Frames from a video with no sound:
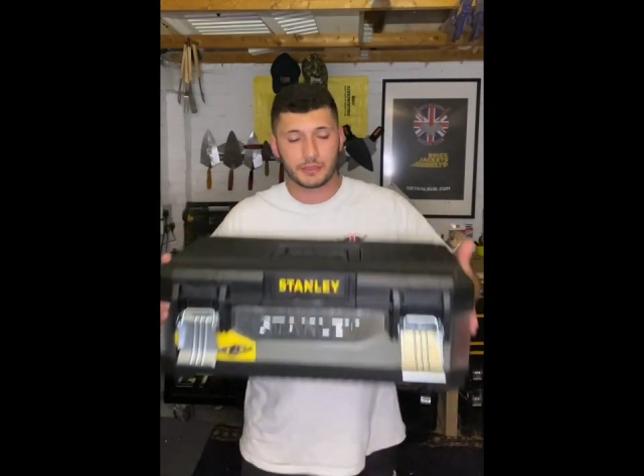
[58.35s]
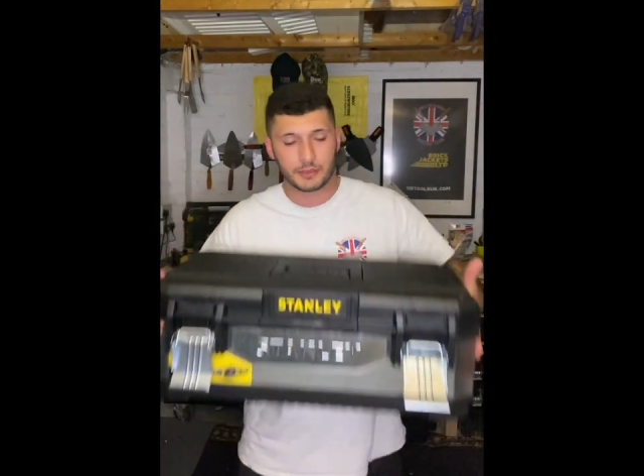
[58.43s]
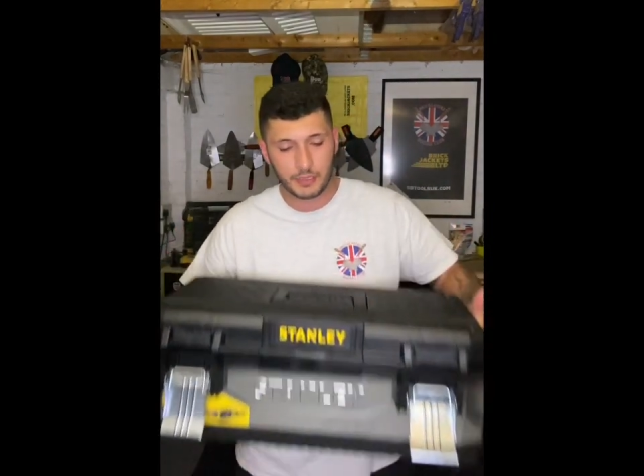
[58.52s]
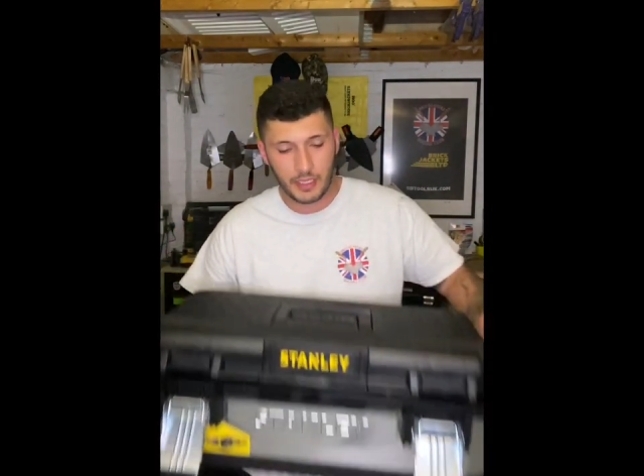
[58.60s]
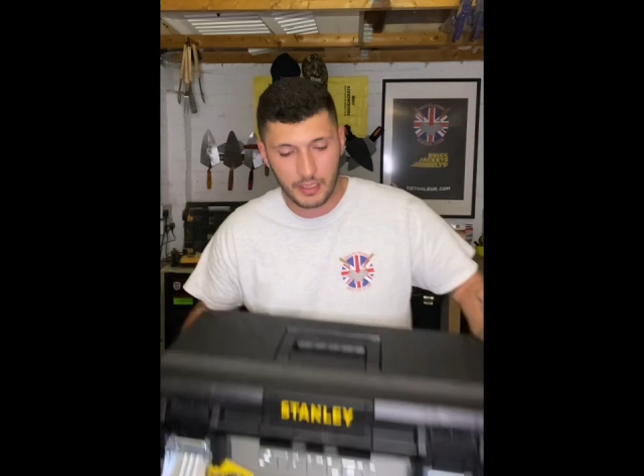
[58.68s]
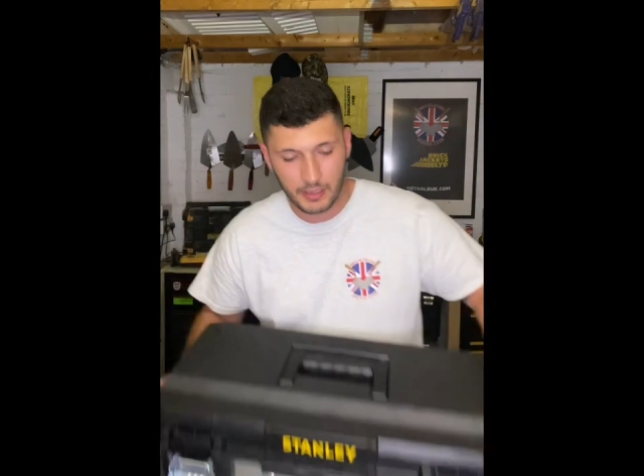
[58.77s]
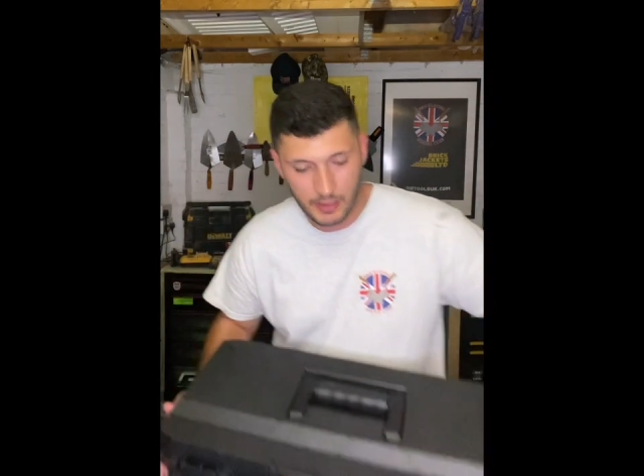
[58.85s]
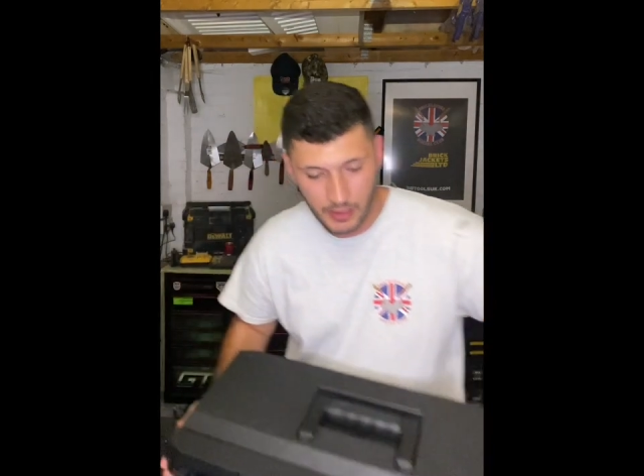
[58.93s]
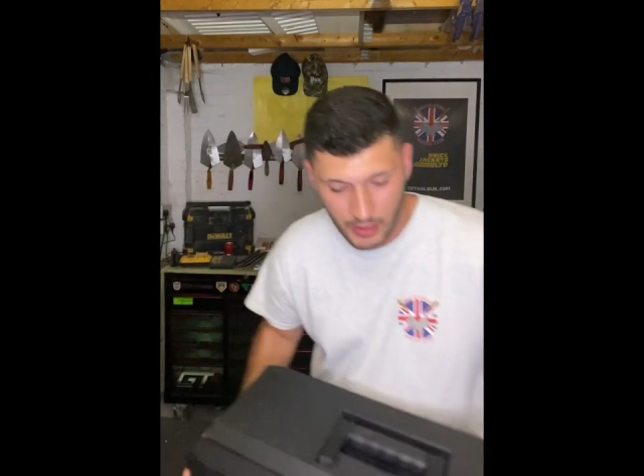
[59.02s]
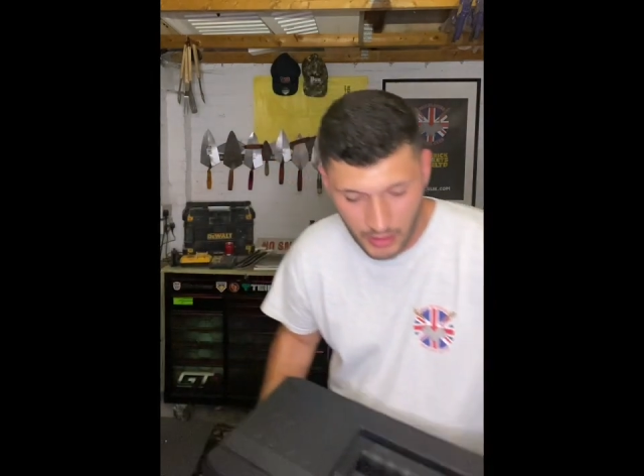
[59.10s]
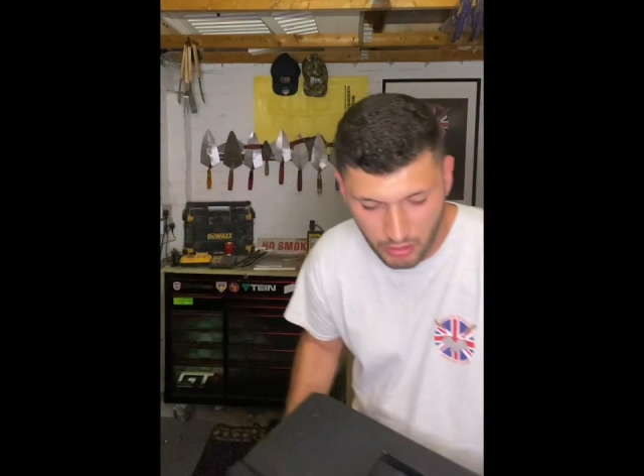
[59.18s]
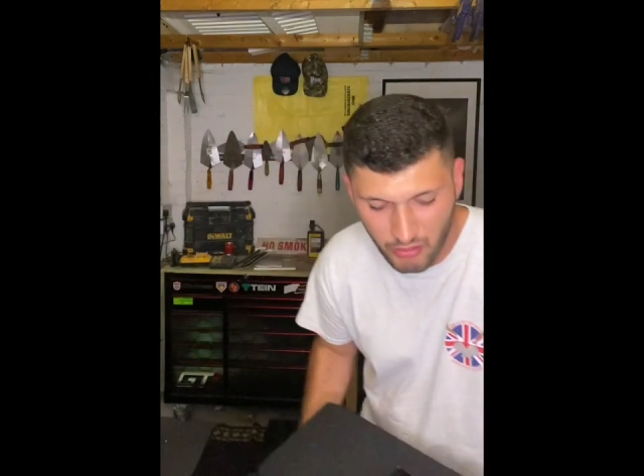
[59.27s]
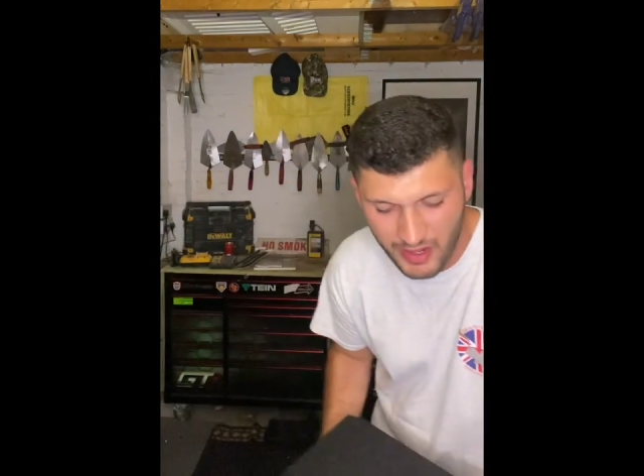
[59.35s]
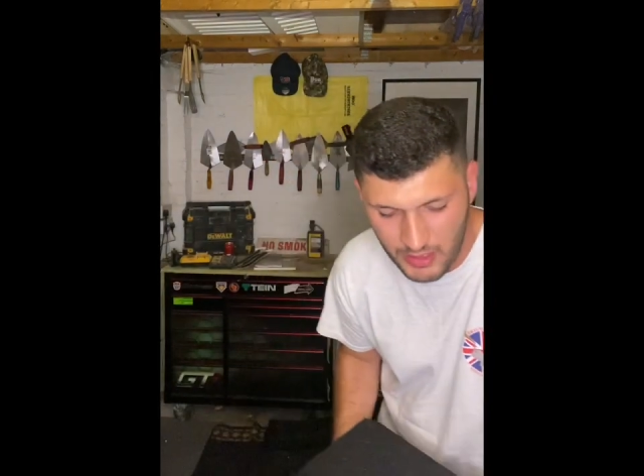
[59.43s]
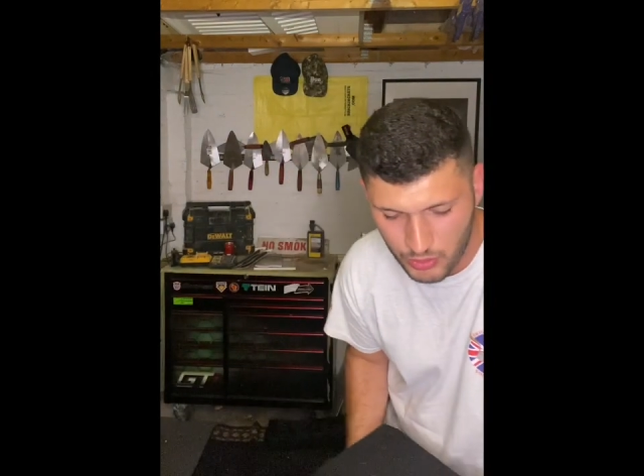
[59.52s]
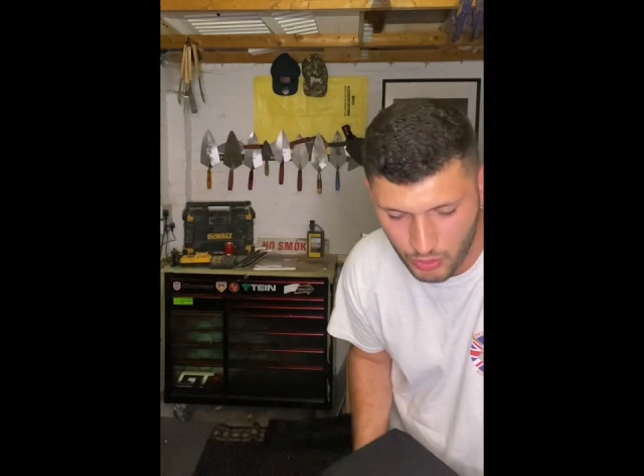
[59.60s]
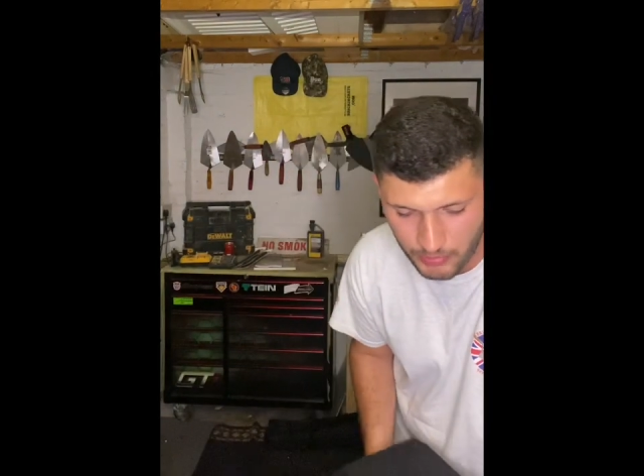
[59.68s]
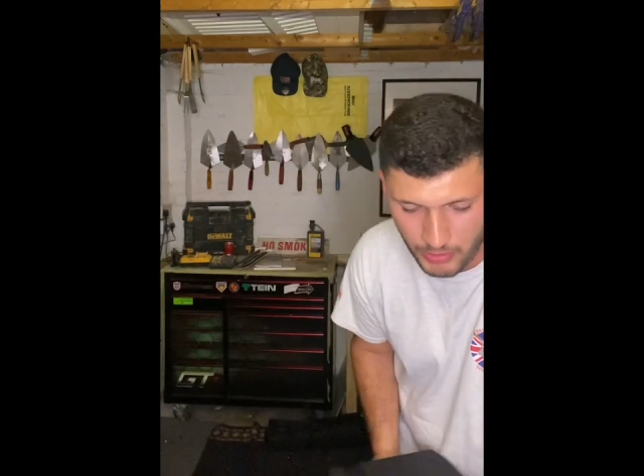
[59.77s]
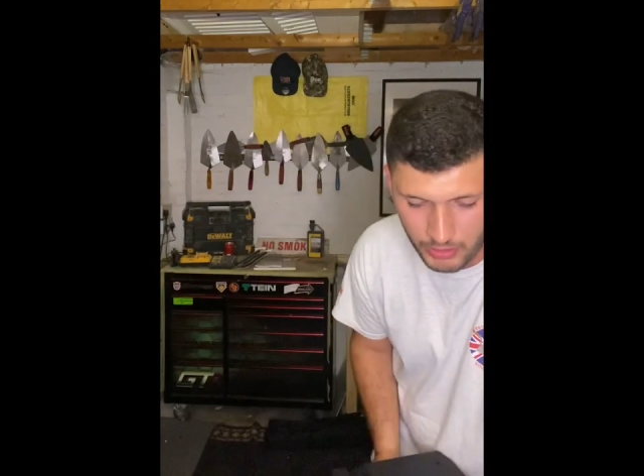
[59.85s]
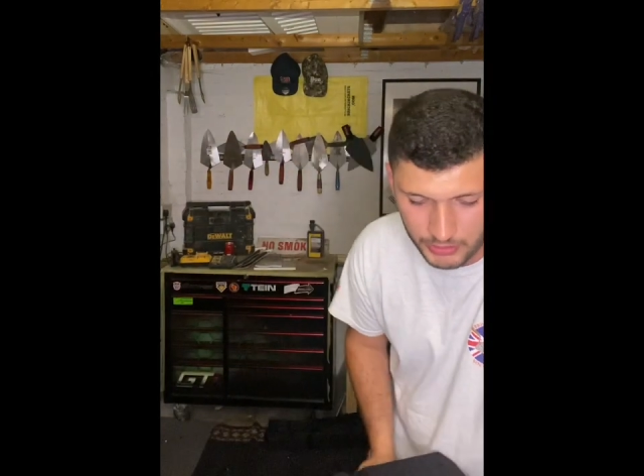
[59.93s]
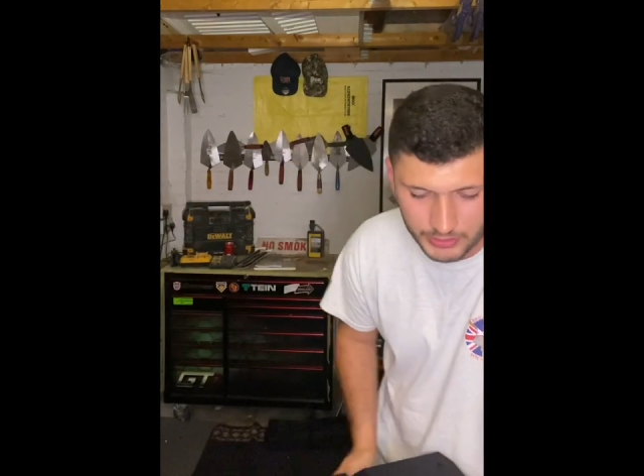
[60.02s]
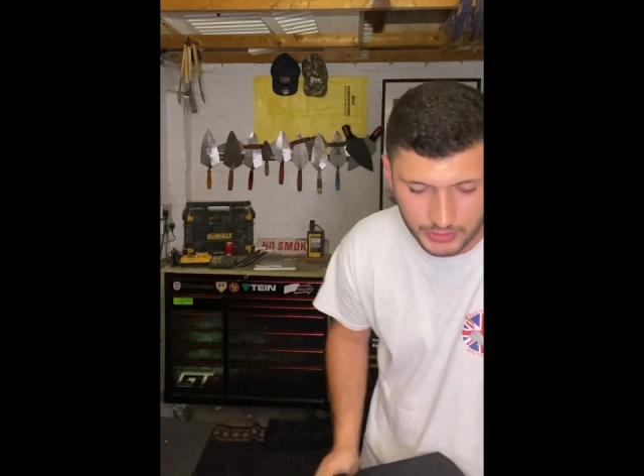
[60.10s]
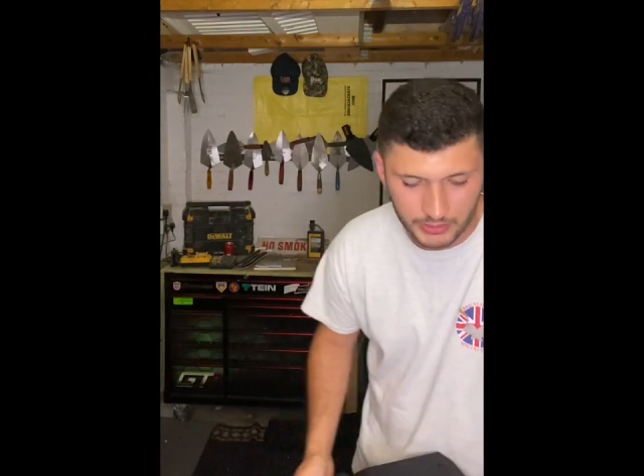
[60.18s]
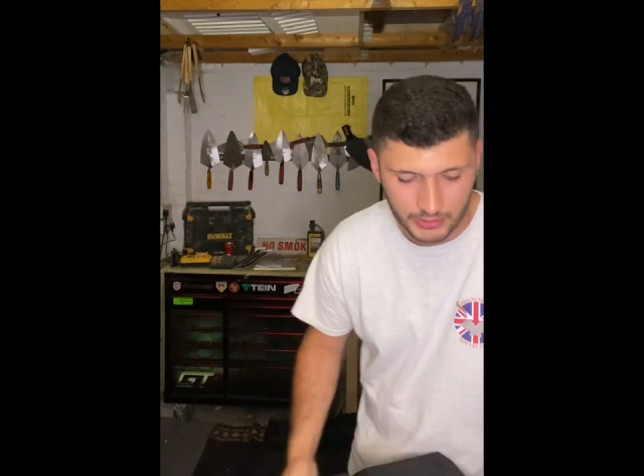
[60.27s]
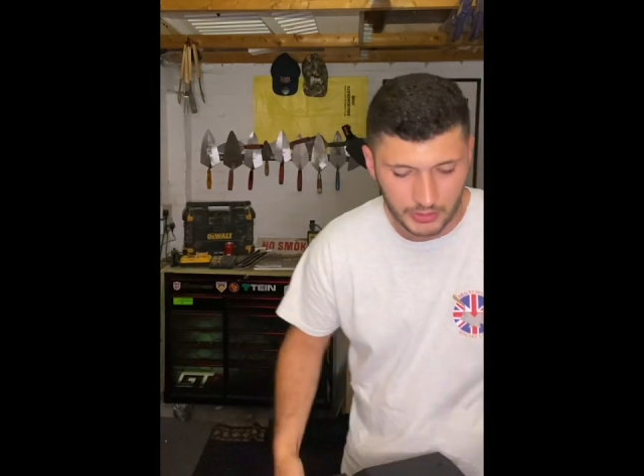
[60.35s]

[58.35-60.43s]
Yeah, great toolbox.